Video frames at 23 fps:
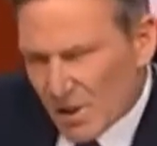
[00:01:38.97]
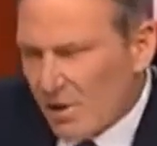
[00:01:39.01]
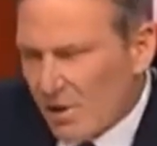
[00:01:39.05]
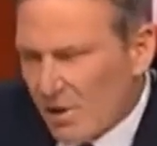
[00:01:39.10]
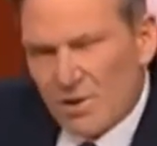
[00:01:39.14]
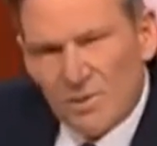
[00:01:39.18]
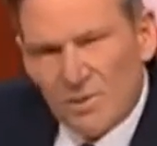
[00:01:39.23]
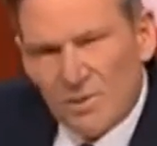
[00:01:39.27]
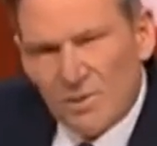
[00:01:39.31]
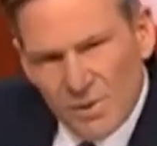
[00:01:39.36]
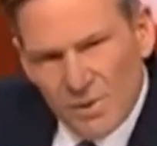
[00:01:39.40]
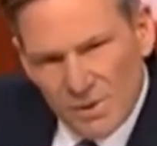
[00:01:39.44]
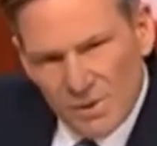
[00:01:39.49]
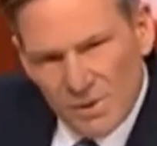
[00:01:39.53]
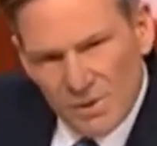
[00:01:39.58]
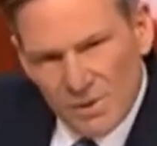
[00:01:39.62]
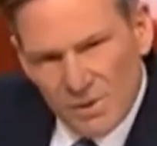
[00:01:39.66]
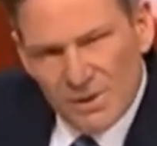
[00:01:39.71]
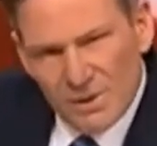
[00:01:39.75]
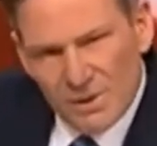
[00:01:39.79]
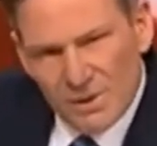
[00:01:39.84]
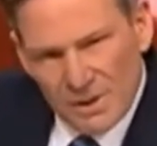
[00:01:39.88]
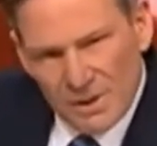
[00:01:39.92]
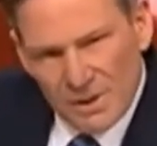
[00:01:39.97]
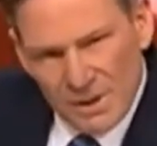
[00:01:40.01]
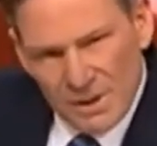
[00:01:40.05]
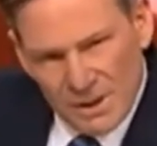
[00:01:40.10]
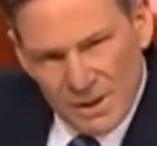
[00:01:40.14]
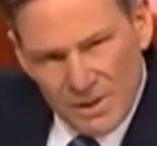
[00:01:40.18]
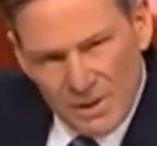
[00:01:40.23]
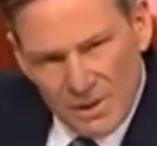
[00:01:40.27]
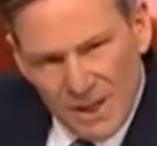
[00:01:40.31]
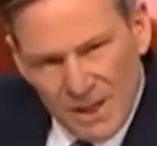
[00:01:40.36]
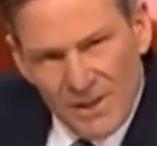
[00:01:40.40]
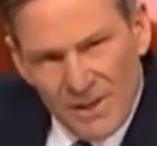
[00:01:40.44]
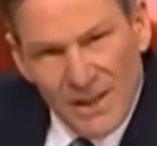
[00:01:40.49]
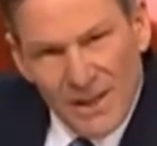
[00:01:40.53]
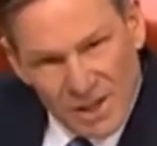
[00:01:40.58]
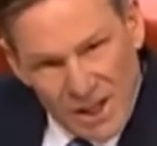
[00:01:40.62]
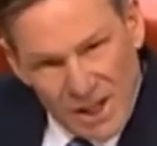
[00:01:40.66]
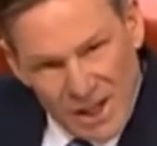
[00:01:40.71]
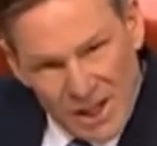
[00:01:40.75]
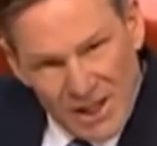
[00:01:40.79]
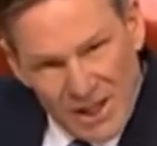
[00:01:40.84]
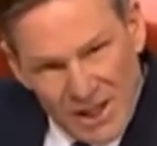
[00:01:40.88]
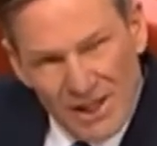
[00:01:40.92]
as important as you think you are, that's
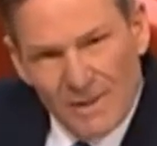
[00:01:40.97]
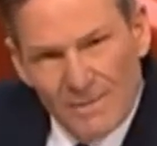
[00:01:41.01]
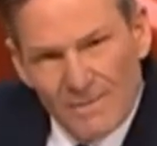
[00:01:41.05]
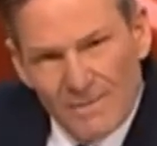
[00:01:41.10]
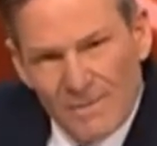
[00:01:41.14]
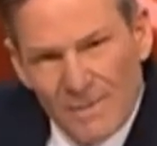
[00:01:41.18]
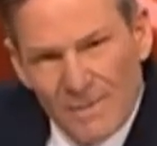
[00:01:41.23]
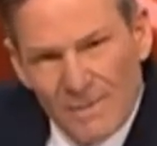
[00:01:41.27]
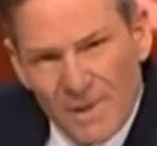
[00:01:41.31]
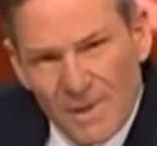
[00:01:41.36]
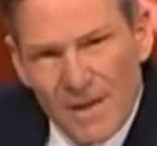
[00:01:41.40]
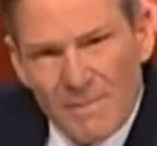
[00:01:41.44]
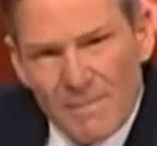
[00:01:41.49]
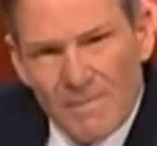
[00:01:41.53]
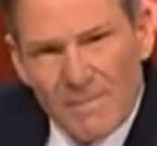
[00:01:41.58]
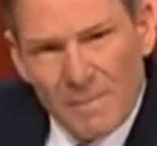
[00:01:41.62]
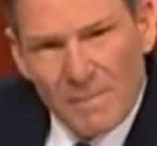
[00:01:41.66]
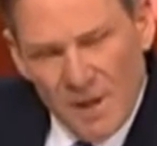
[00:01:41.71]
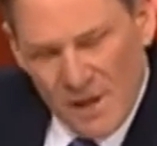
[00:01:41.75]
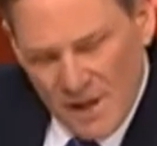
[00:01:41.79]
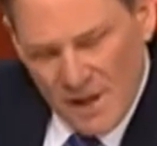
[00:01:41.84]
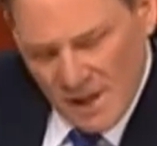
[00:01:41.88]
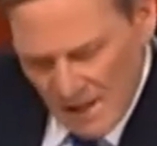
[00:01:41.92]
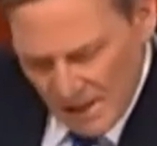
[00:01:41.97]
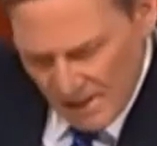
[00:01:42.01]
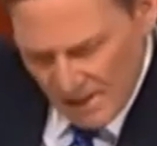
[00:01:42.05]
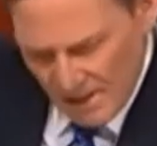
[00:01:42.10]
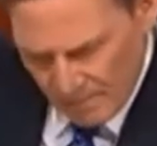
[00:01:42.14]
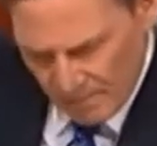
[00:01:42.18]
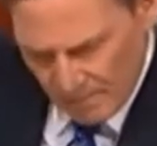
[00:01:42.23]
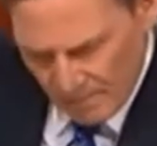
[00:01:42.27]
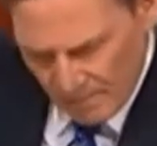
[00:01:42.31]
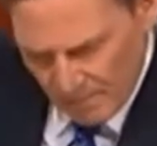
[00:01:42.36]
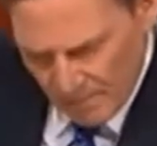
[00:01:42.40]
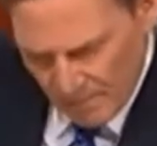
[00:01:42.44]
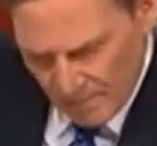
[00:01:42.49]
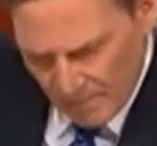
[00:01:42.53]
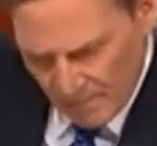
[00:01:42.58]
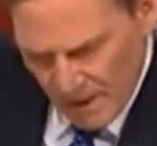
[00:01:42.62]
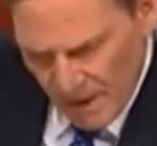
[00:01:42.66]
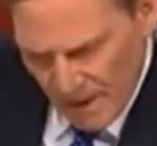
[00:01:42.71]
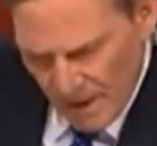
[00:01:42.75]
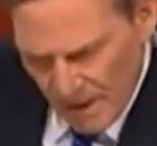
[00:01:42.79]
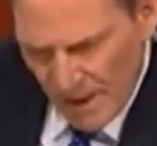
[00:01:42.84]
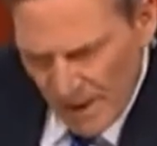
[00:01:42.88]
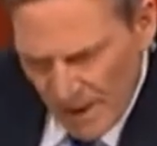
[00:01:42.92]
A. And B,
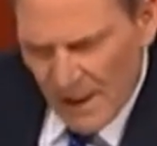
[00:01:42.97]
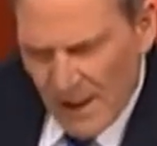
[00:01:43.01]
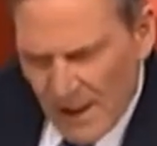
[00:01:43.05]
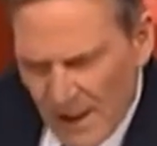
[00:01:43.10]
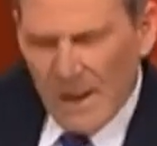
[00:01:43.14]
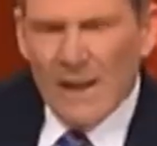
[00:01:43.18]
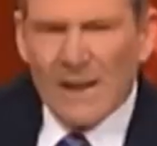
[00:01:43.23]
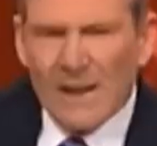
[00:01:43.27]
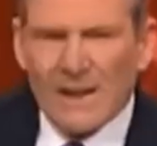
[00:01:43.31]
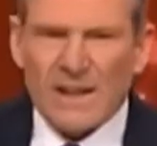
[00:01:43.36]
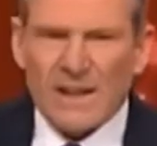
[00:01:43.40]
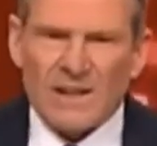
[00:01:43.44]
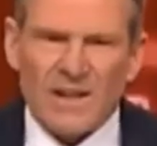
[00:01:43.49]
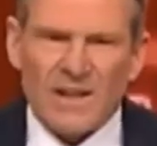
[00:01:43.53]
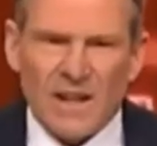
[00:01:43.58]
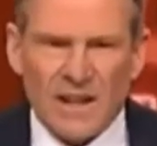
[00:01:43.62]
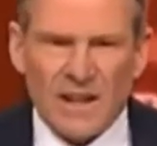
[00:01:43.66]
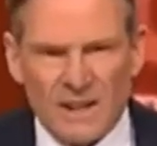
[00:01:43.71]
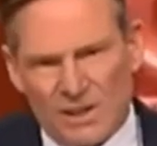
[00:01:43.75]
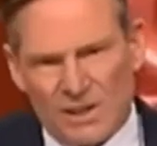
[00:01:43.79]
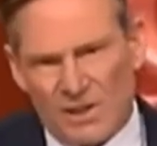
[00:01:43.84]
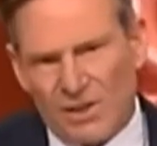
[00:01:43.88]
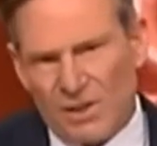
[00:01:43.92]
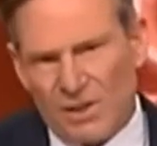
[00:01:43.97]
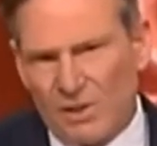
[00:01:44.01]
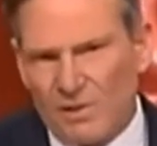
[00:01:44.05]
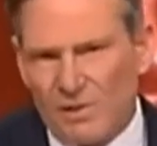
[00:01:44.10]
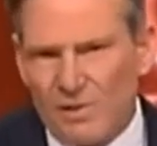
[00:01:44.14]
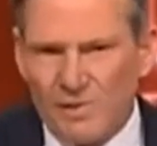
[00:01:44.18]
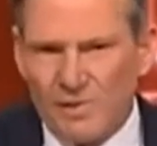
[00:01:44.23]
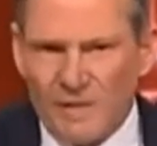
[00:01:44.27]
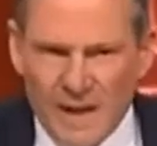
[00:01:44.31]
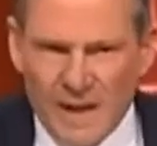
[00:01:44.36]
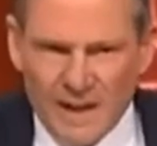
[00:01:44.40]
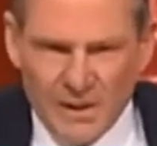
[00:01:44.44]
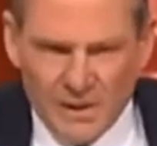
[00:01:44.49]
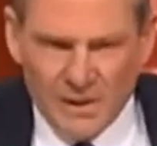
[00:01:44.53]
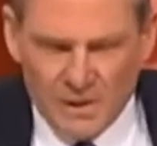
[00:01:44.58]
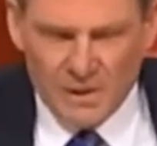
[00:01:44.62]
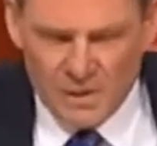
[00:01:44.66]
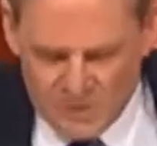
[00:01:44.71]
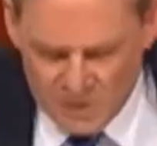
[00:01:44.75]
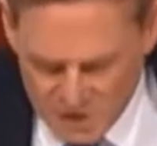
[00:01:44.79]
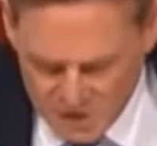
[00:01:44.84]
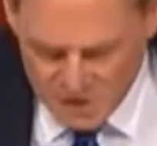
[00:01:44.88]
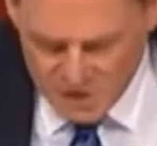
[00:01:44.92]
you take yourself far too
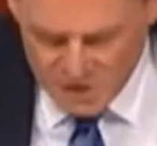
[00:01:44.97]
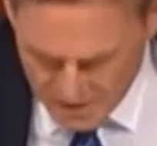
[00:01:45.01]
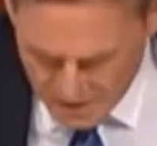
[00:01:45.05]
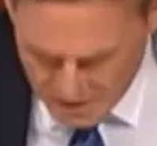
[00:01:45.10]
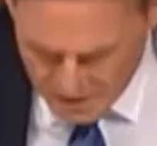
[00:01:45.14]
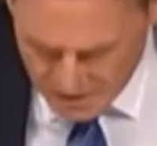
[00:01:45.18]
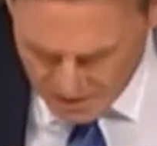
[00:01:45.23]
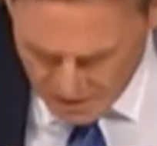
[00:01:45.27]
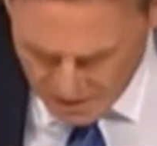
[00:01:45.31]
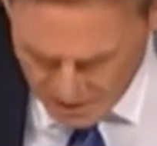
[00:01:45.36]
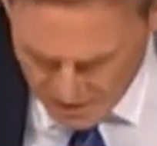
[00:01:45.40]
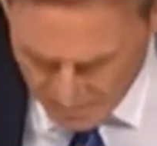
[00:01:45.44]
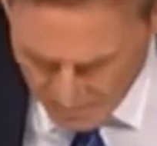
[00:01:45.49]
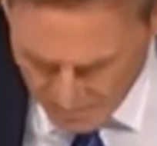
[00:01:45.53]
seriously.